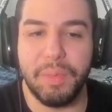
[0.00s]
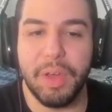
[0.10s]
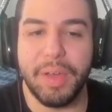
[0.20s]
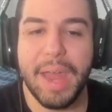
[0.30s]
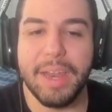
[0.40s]

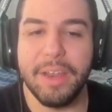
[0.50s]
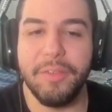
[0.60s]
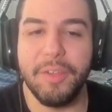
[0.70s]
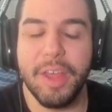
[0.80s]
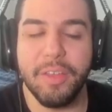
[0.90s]
candidates
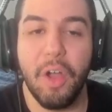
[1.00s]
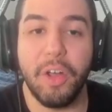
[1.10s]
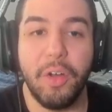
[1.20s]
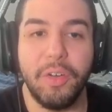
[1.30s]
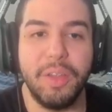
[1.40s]
for this are
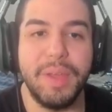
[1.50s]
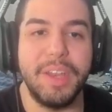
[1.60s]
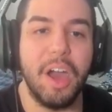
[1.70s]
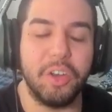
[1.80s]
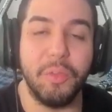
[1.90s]
going to be
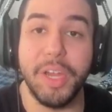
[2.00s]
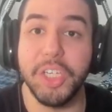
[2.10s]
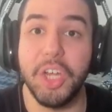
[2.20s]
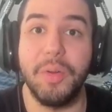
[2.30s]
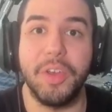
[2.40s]
Dr.
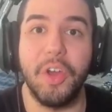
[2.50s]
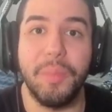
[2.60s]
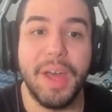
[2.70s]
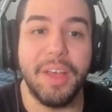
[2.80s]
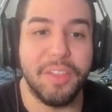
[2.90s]
Ratio and
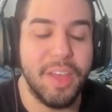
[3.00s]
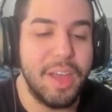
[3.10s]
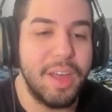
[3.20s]
Topaz.